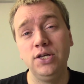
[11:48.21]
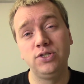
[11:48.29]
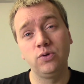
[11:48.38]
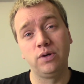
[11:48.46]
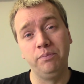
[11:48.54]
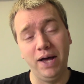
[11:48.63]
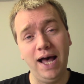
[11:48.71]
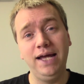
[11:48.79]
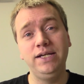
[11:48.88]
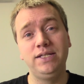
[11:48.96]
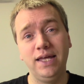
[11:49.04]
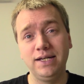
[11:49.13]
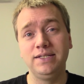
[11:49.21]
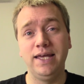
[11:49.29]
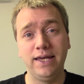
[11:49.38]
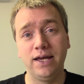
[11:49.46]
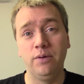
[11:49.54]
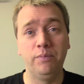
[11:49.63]
So combined, they can
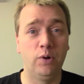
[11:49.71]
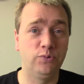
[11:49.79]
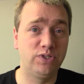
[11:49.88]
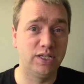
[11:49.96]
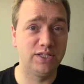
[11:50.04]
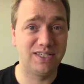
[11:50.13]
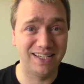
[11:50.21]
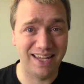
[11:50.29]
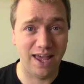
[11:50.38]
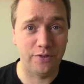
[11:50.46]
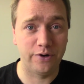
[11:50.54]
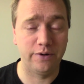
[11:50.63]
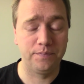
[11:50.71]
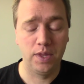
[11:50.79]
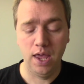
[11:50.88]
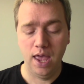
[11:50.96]
take out most things together.